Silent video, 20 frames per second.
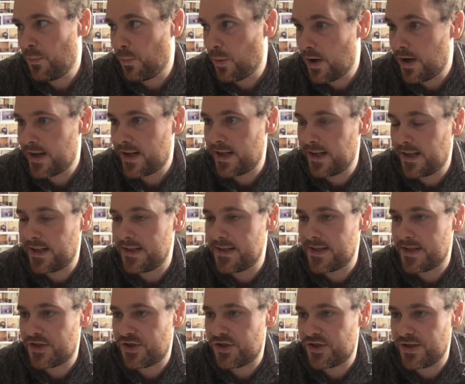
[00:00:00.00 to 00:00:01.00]
working
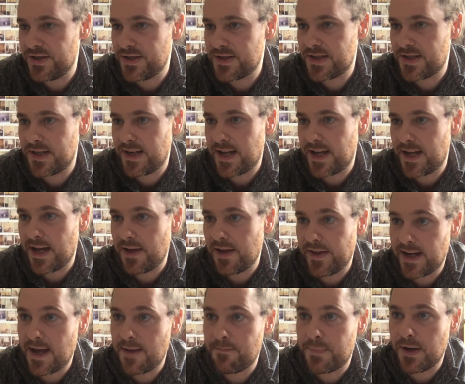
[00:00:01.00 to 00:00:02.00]
conditions and how
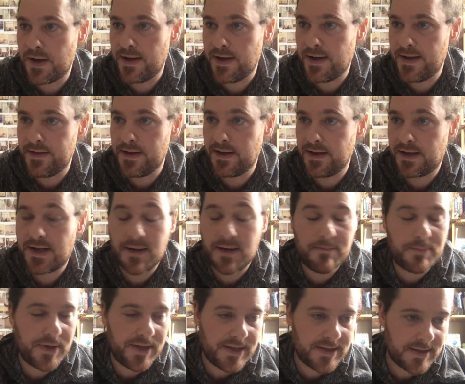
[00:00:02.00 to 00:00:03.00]
they're kept by the
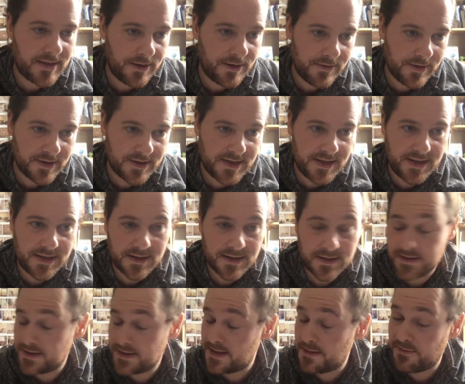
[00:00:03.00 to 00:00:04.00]
companies that own the tea
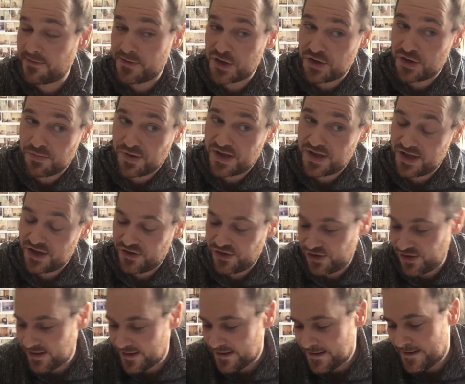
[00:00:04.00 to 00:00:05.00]
gardens, some of which are
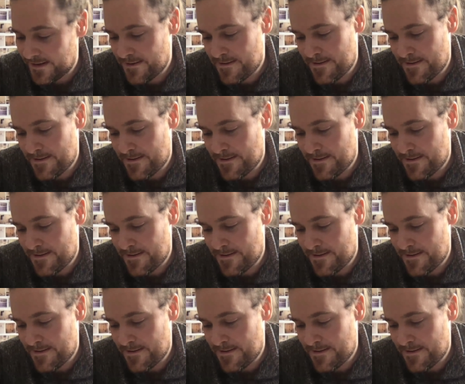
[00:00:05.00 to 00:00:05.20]
British.